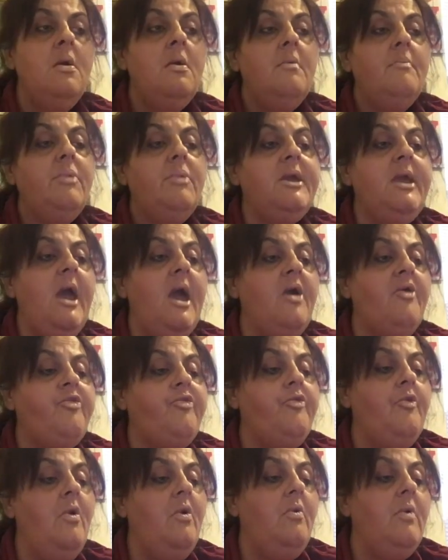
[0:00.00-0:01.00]
But yeah,
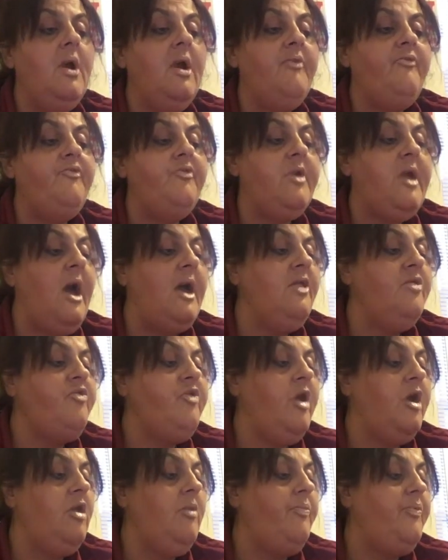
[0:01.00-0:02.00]
so if you got a
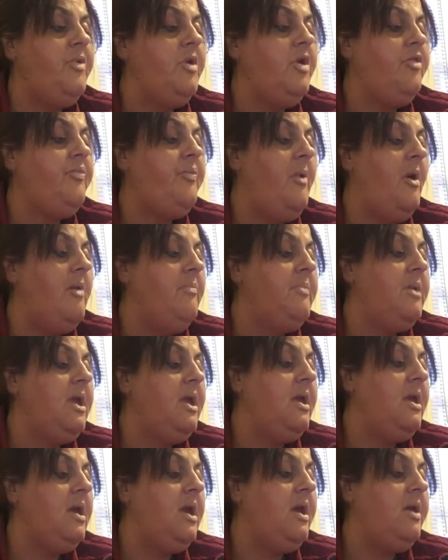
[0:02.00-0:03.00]
channel, please pump
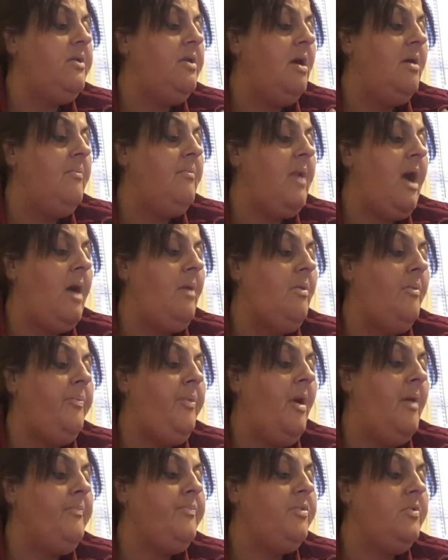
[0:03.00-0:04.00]
me, and um, I will
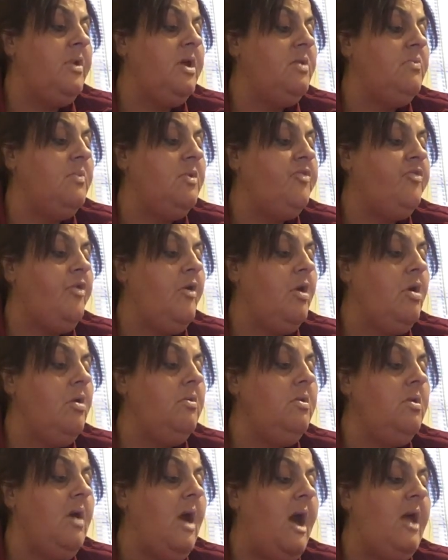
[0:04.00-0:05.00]
pump you in
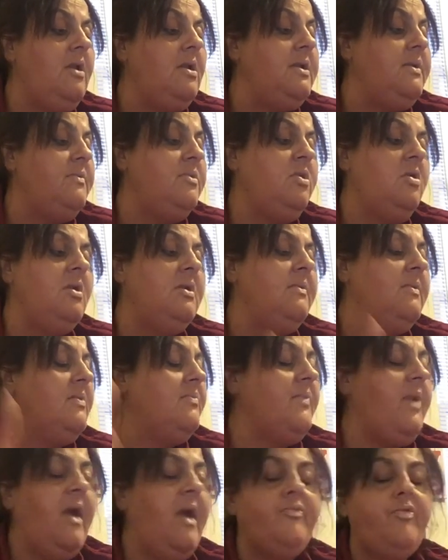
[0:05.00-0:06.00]
return. I don't even, you don't even
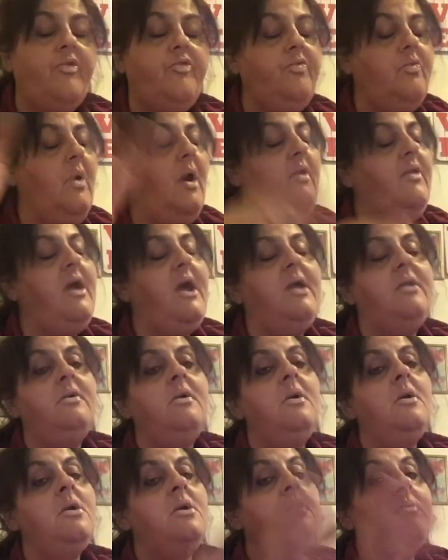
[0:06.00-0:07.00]
have to do all that.
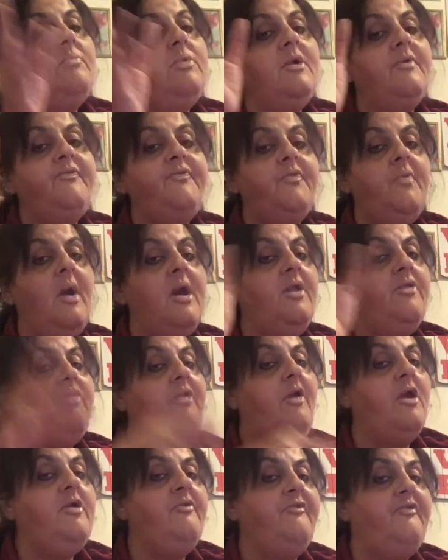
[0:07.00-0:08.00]
But if you want to
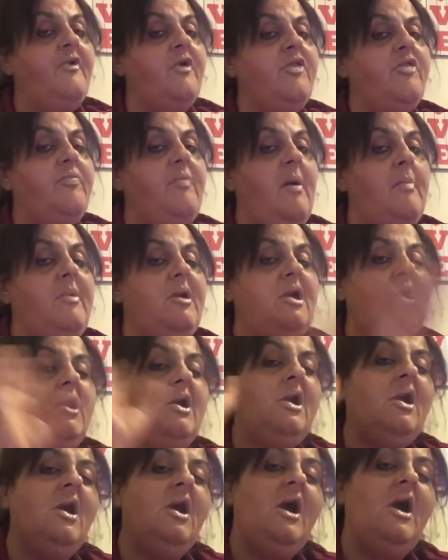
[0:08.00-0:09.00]
tell your friends, mommy,
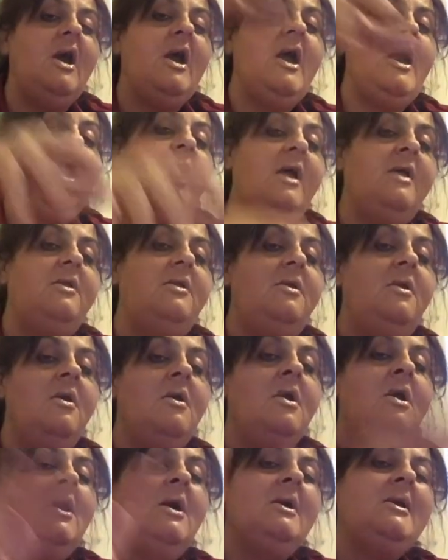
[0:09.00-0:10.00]
go ahead.
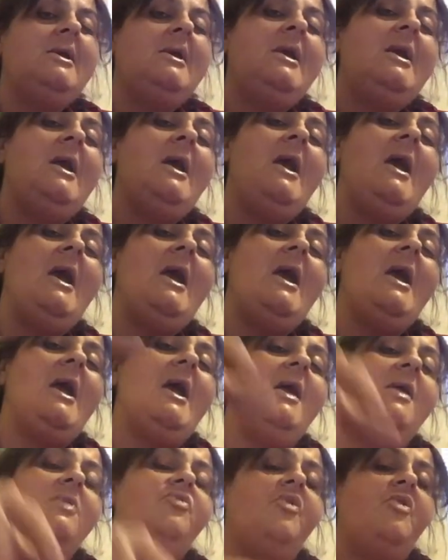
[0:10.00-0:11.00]

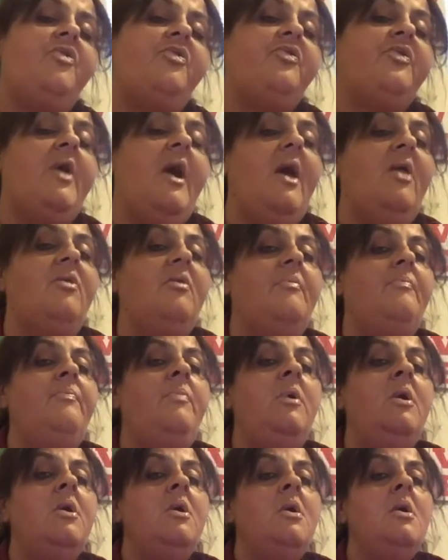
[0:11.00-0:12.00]
Yeah, just tell
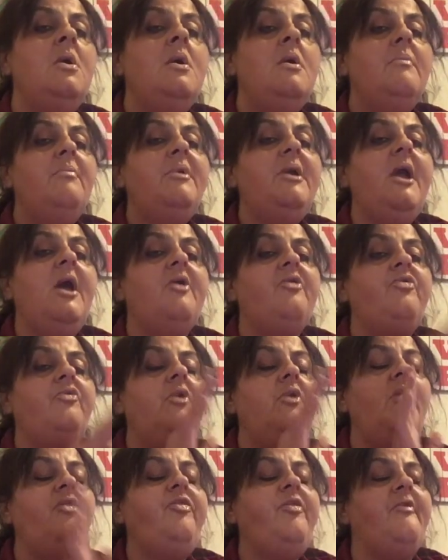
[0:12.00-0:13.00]
them. But yeah, so
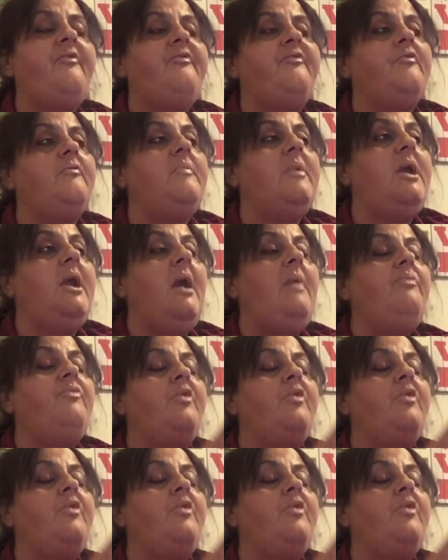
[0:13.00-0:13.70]
that's it for me. I'm